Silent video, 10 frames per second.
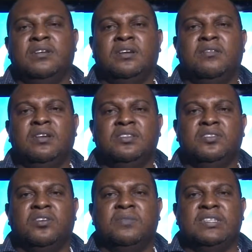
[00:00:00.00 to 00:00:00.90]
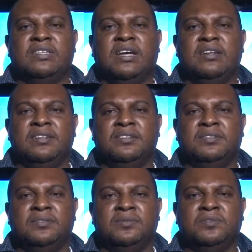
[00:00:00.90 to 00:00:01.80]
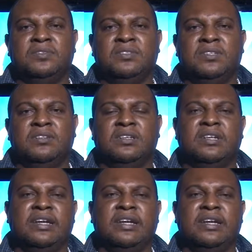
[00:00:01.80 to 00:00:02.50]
I got a job at Sandals in